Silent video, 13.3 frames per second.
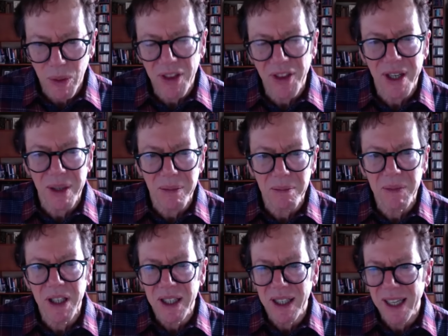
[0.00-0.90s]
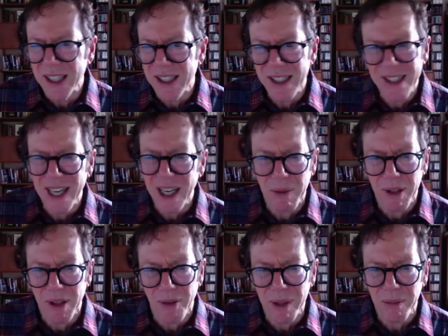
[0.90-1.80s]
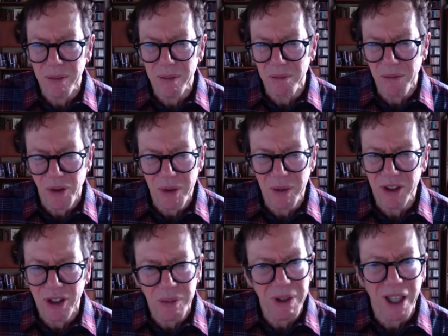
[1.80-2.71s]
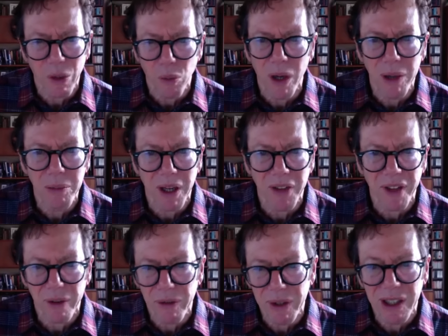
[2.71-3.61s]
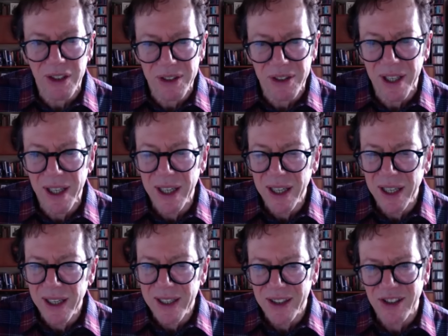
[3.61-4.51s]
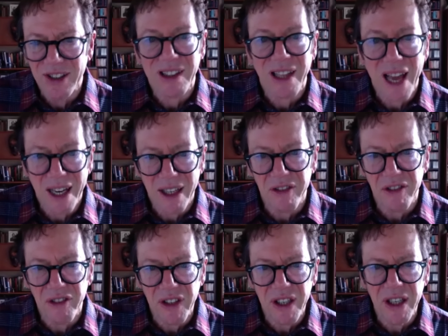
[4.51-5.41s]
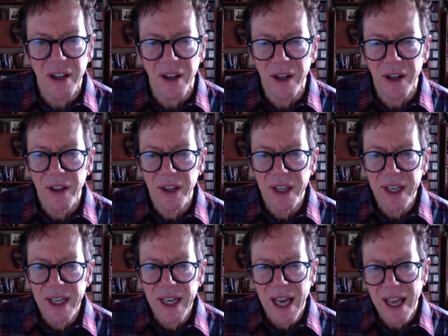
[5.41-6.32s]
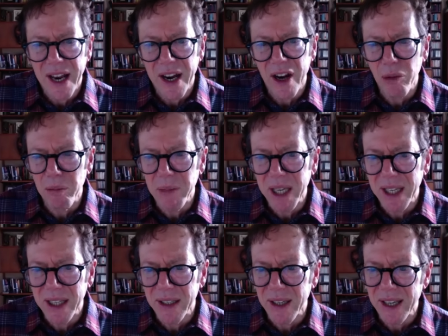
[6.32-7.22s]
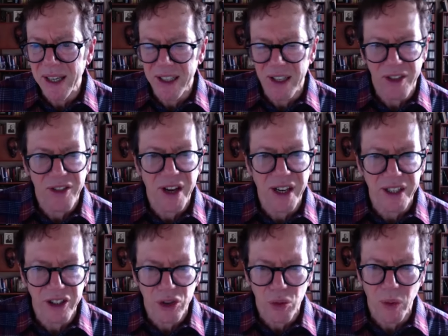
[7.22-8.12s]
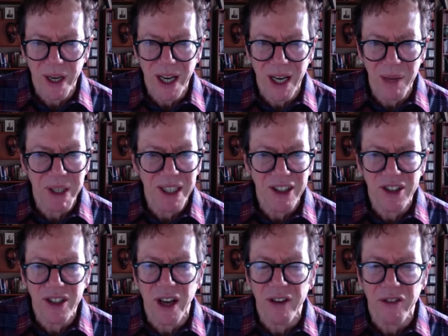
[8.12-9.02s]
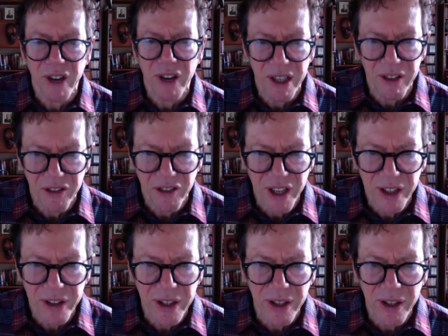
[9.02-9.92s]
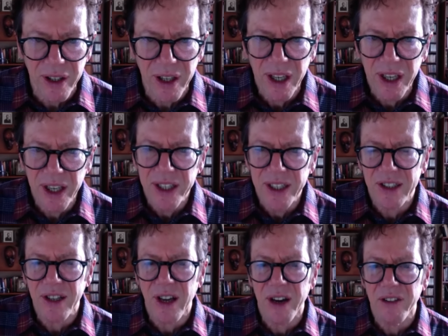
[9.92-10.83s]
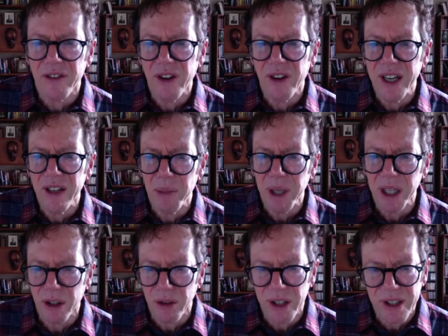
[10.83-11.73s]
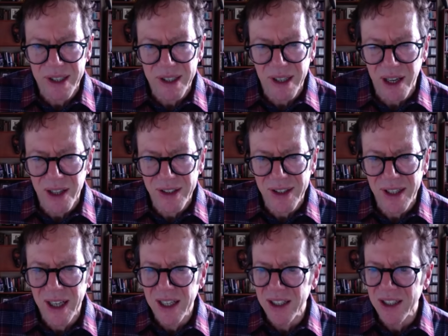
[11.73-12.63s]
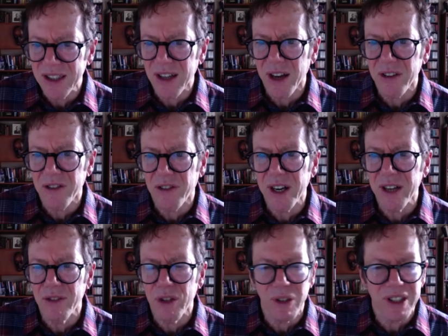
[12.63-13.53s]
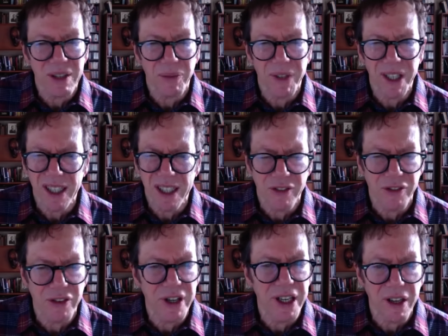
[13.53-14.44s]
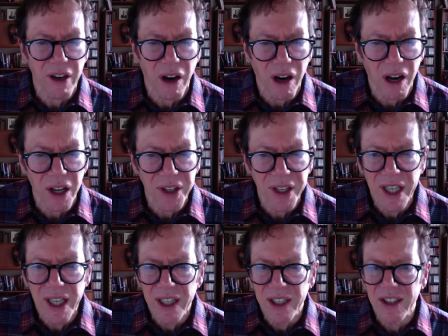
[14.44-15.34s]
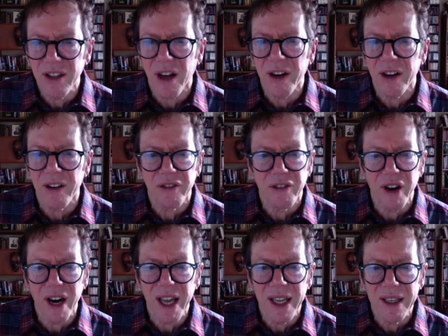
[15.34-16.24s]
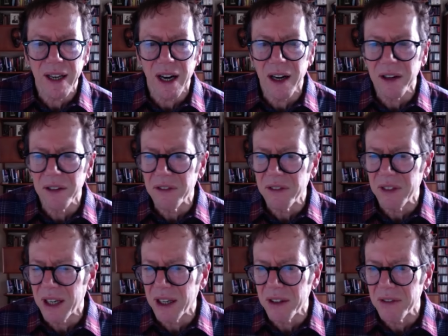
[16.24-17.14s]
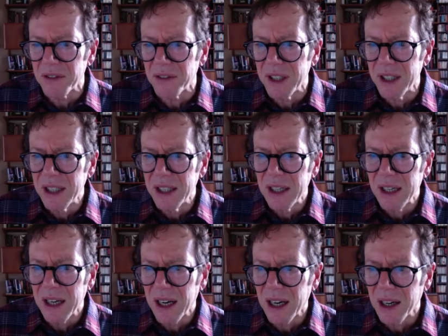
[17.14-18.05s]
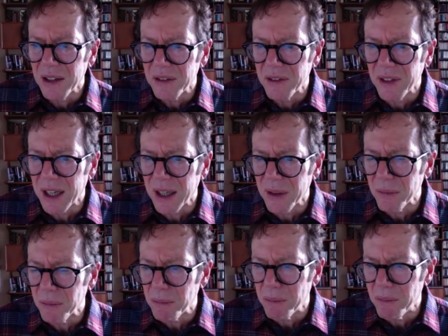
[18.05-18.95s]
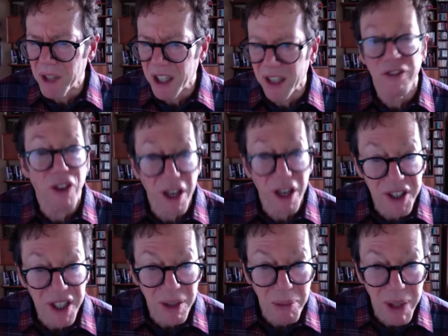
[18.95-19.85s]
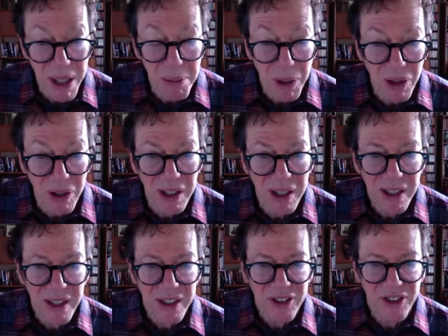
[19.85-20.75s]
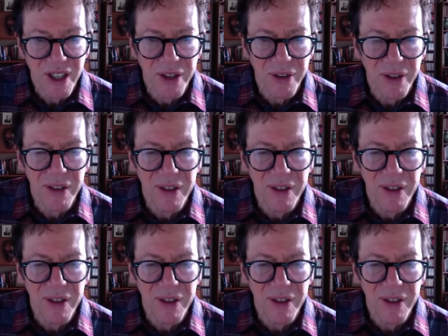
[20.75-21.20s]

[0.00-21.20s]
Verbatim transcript: him, it didn't take me three three months. It took me like one month. I realized it's his lack of fear. And I don't mean in a thuggish way. I mean, he's not afraid of failure. He's not afraid of being criticized. He's not afraid of doing something different and odd. He's not afraid of of of um, confronting people, etc.